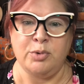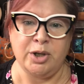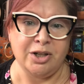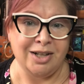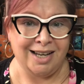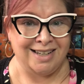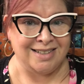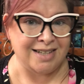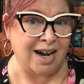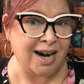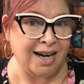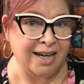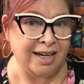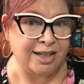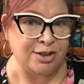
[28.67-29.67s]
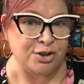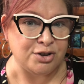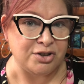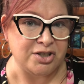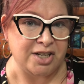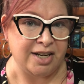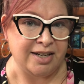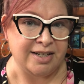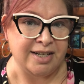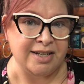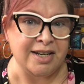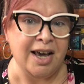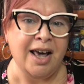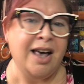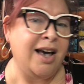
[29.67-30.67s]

wheel as I understand it